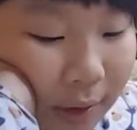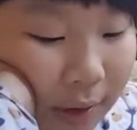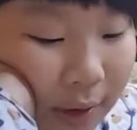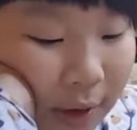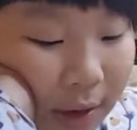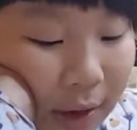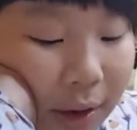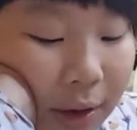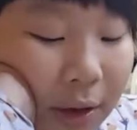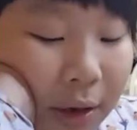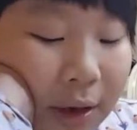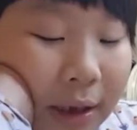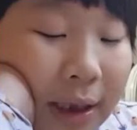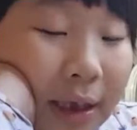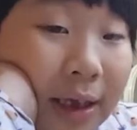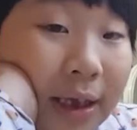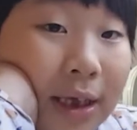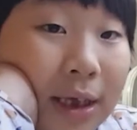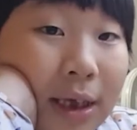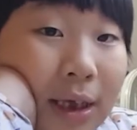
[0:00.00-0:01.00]
this is a
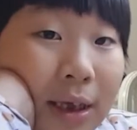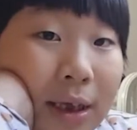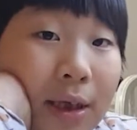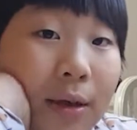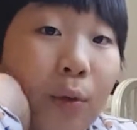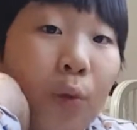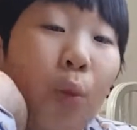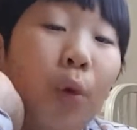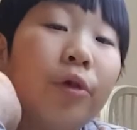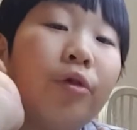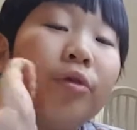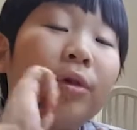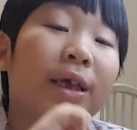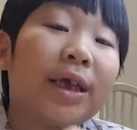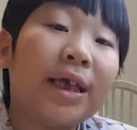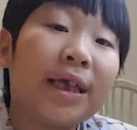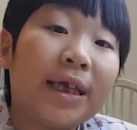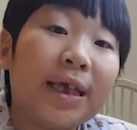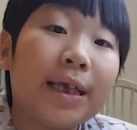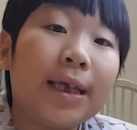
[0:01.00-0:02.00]
key. What do
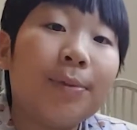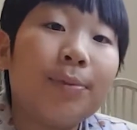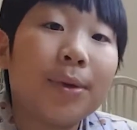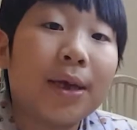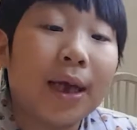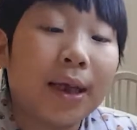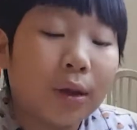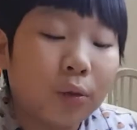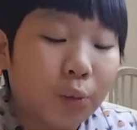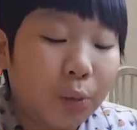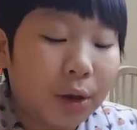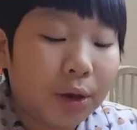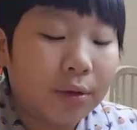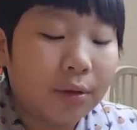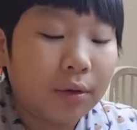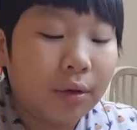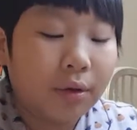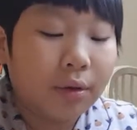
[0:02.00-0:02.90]
key begins with?